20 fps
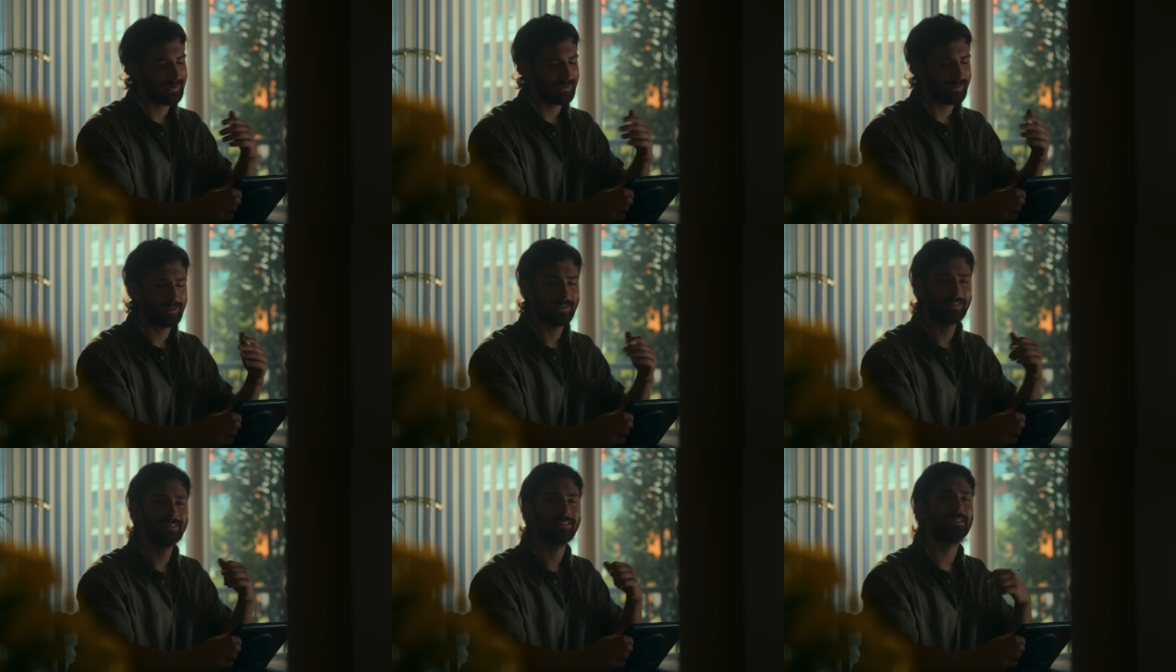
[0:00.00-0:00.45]

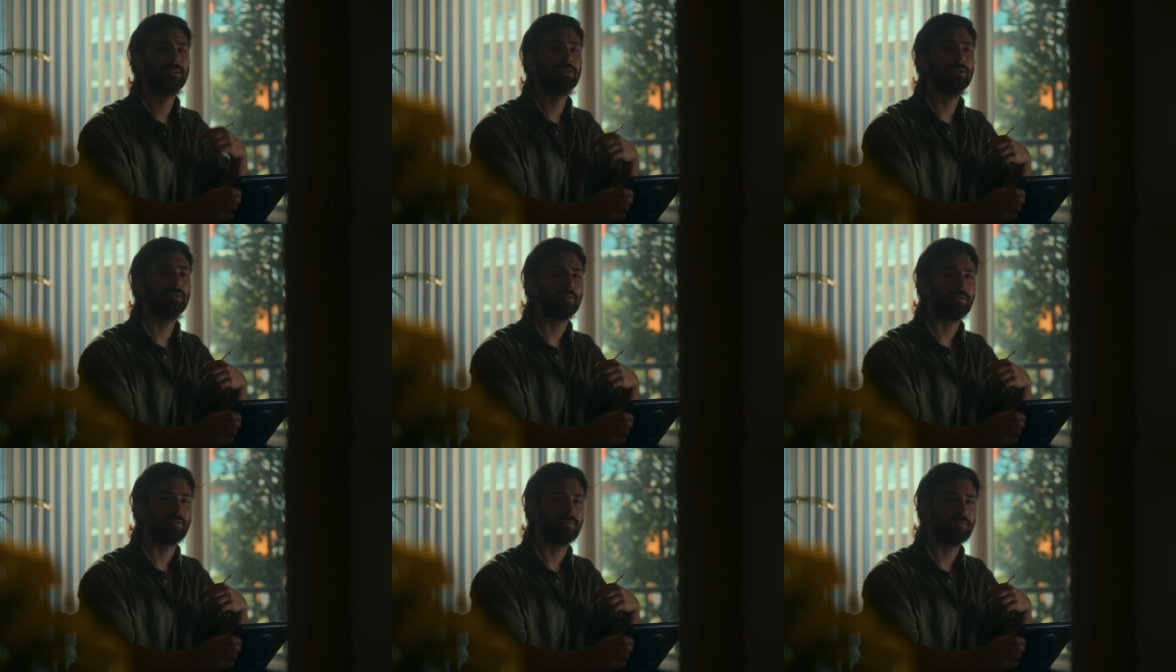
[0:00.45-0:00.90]
is
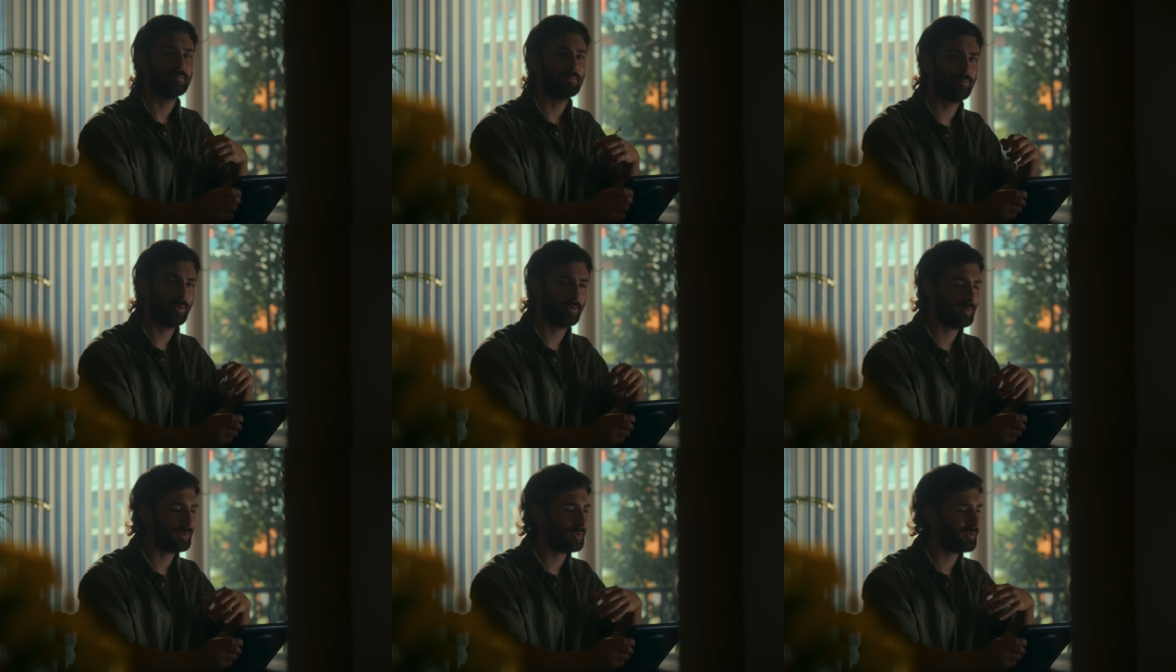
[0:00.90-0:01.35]
good,
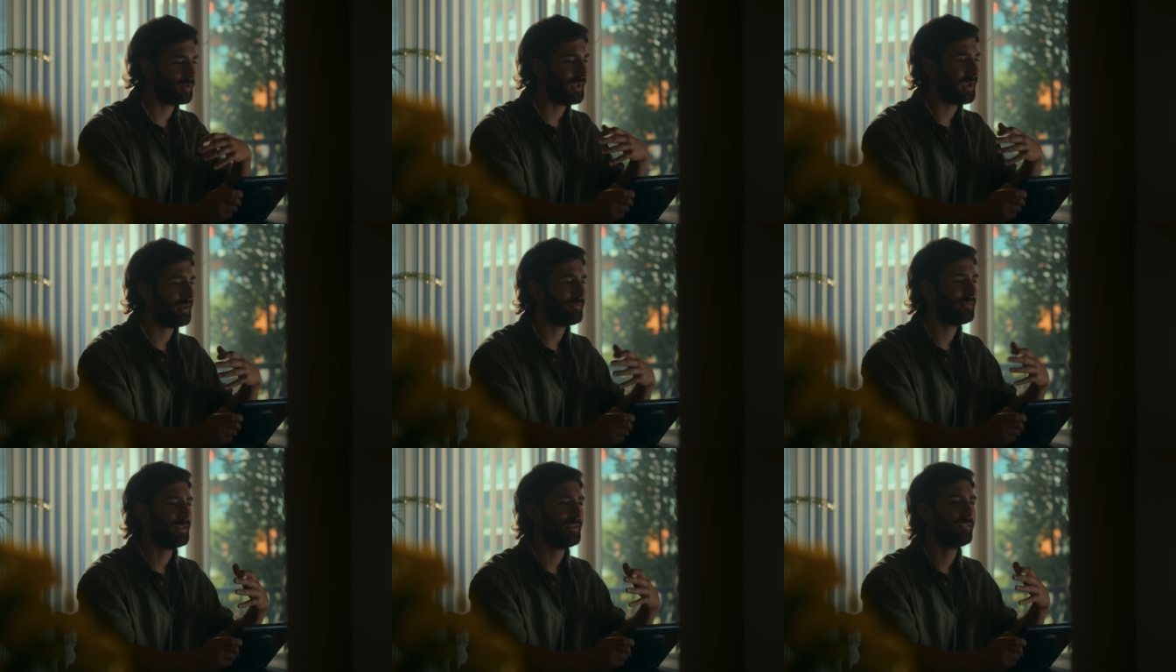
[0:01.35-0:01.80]
but we don't
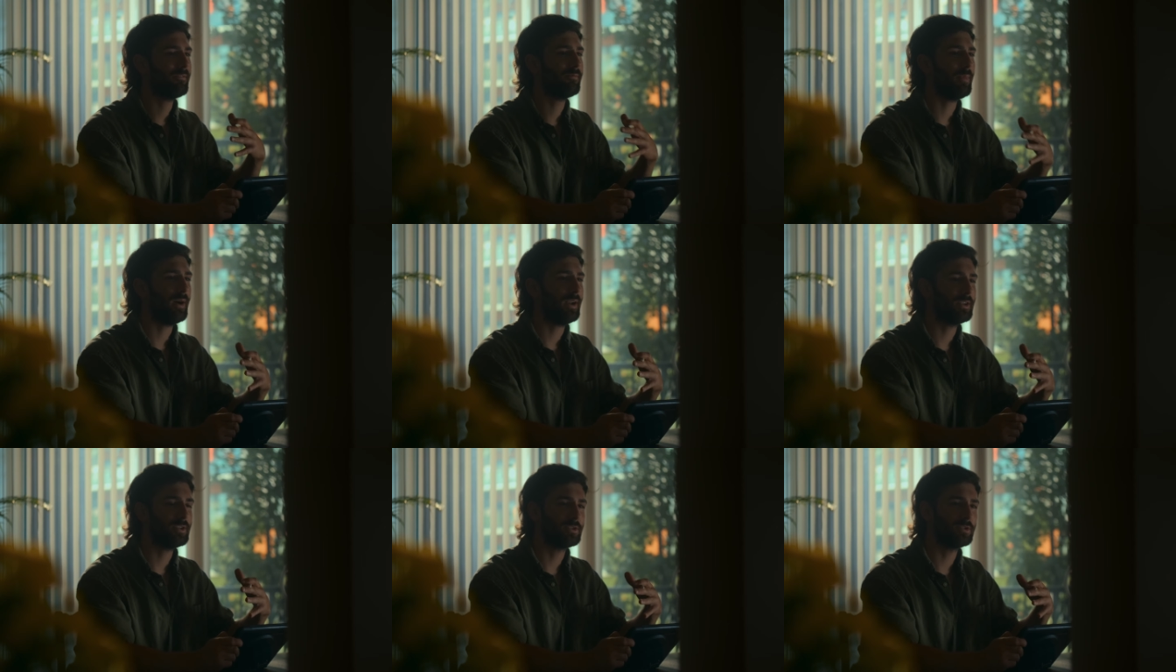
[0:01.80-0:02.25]
have enough
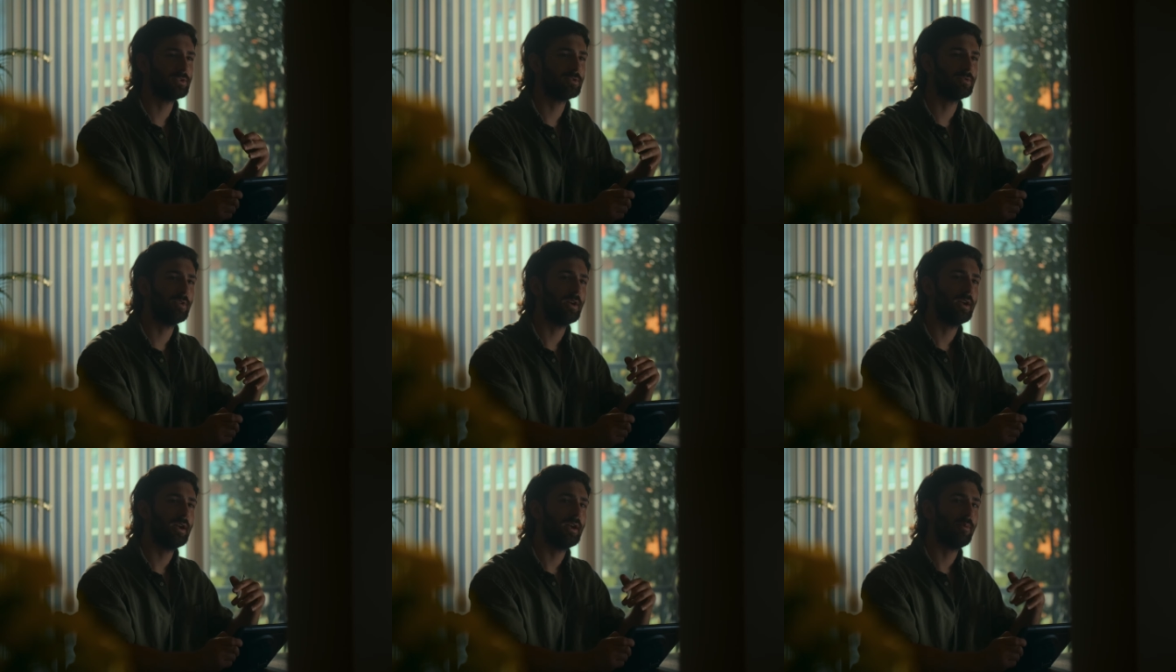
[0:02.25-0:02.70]
money
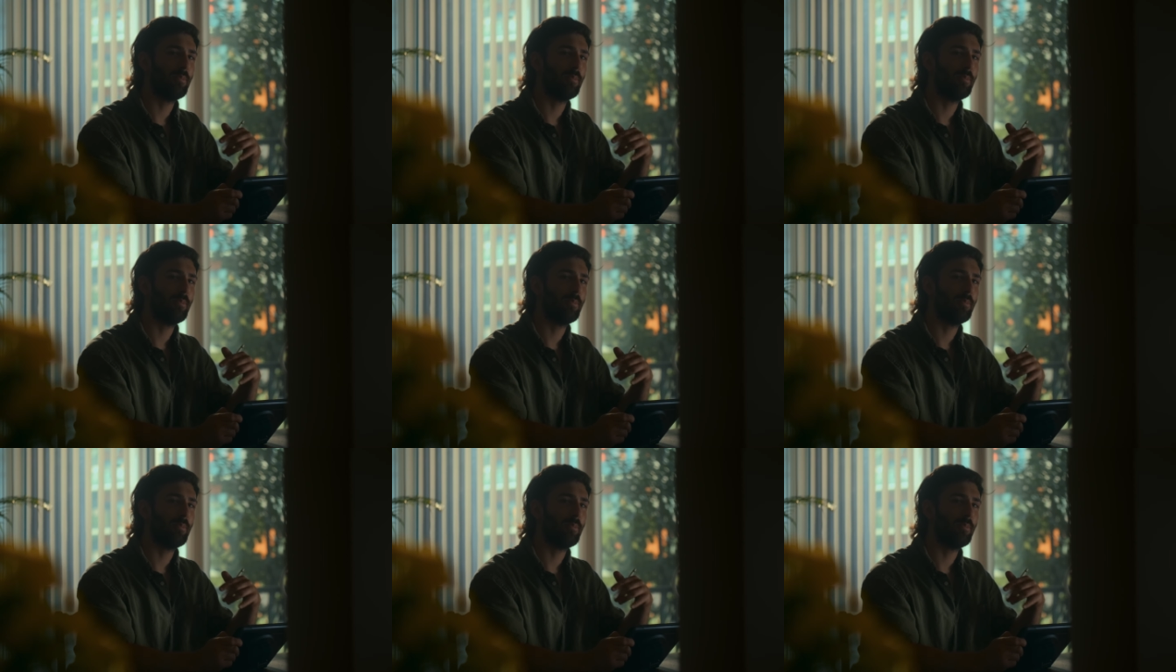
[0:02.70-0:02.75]
to